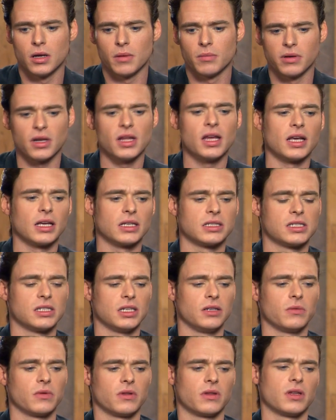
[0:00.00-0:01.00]
playing a
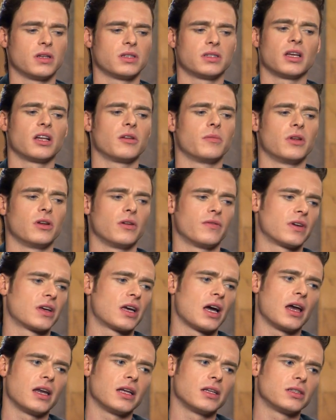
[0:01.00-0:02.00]
scene with this element of a
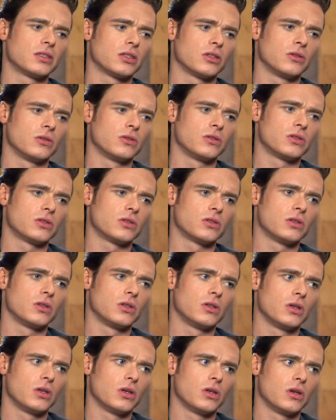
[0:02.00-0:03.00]
character who's
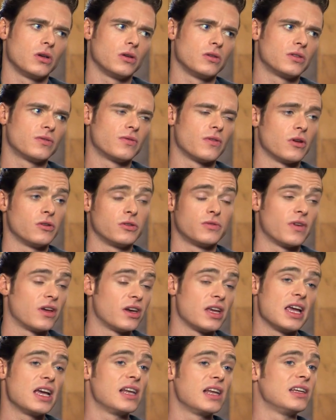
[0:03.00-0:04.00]

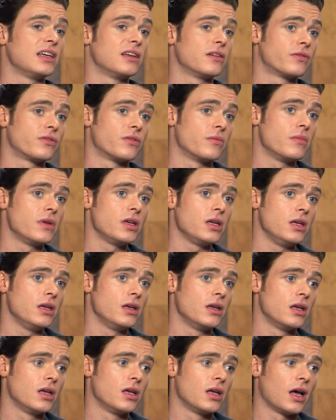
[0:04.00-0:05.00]
very alien from me.